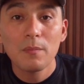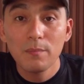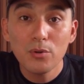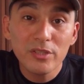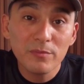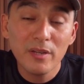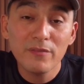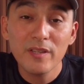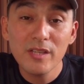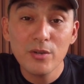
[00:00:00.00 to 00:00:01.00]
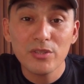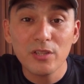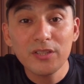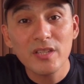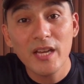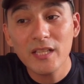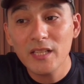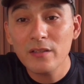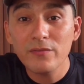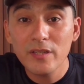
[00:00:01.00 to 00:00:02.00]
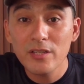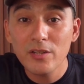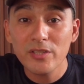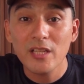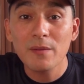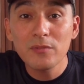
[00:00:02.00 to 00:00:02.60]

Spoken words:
Most of my videos are cycling videos and I'm